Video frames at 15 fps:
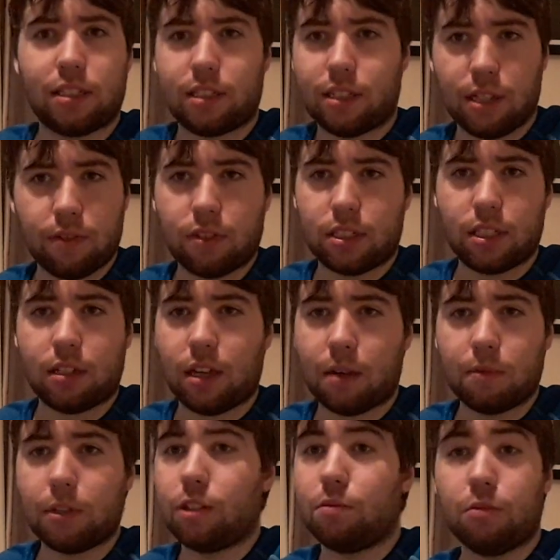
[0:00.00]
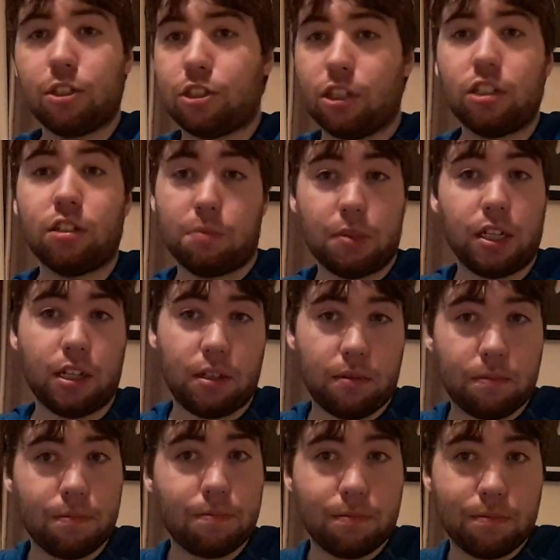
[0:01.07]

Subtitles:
seriously, and we shouldn't be